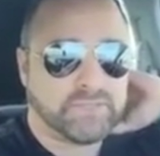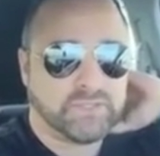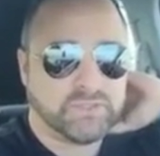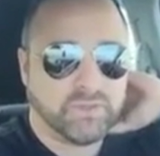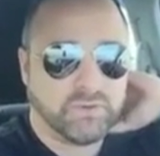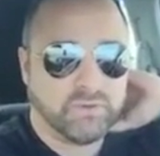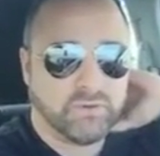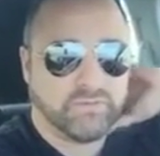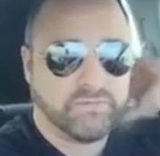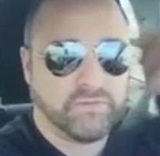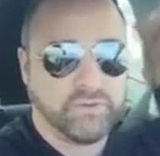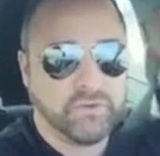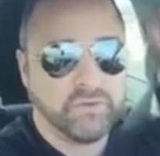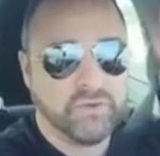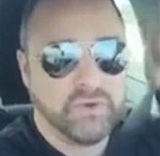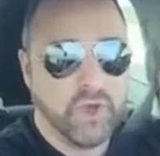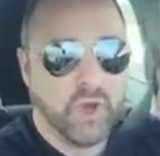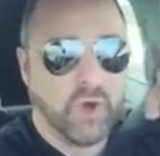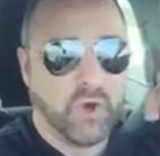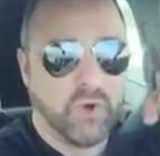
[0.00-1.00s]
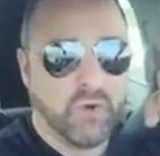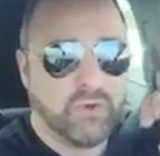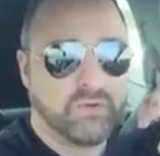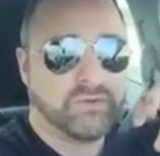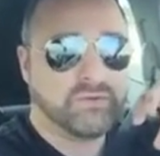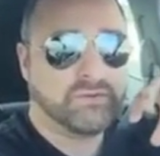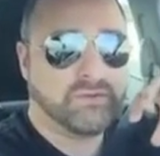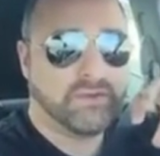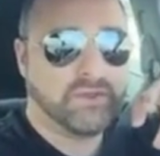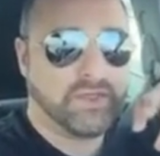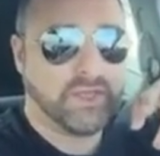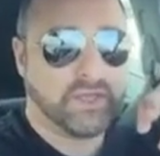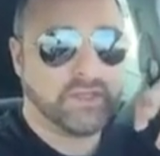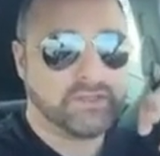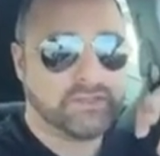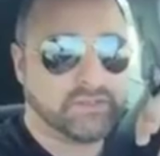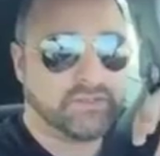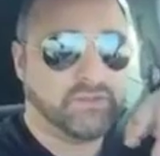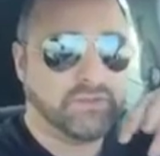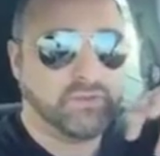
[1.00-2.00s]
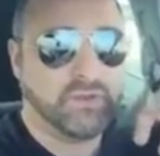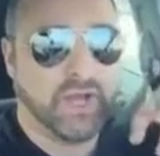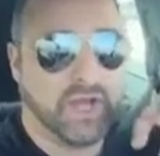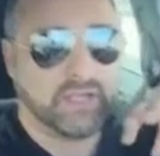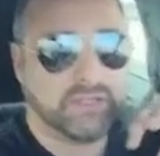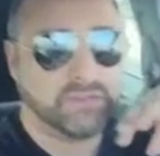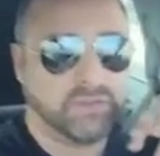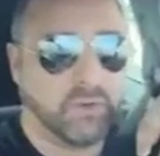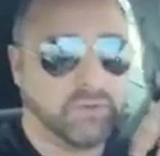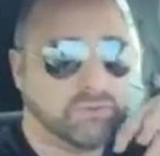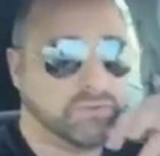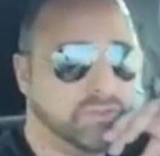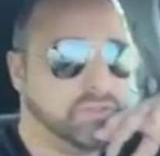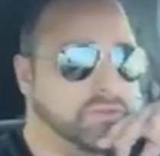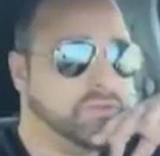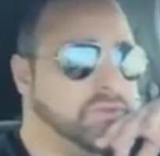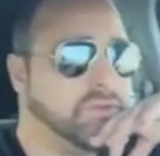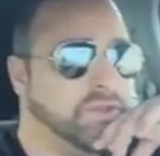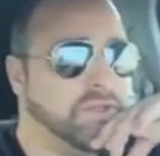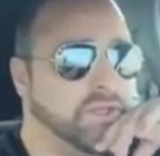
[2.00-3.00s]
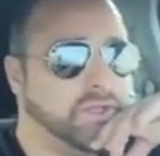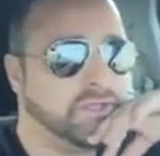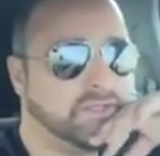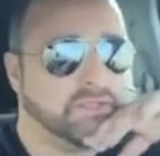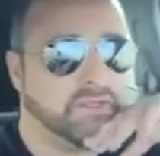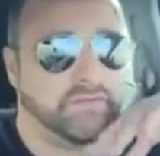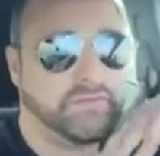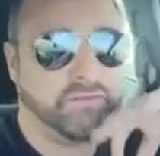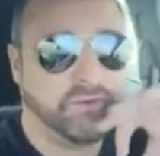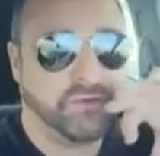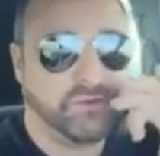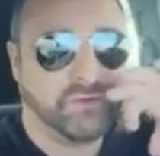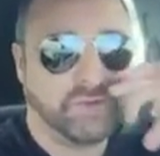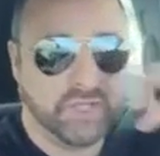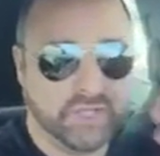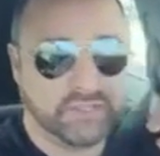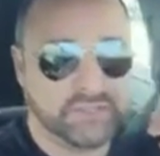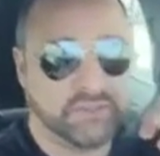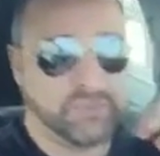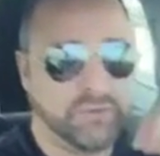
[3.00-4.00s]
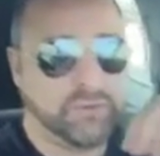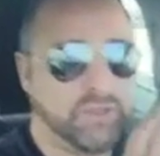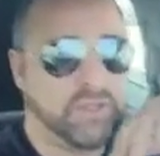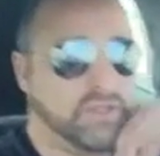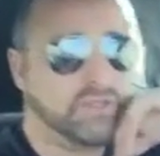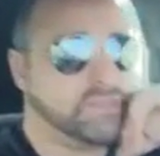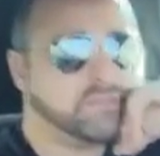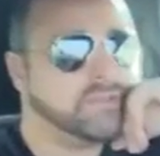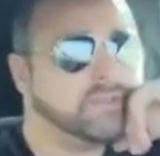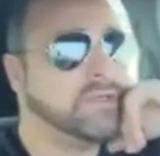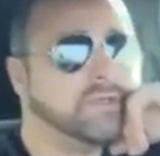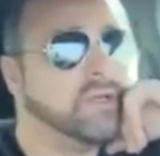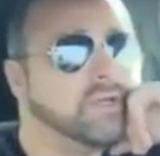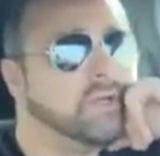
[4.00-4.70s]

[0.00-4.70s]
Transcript: So a few no things, don't do things, and a few yes do things.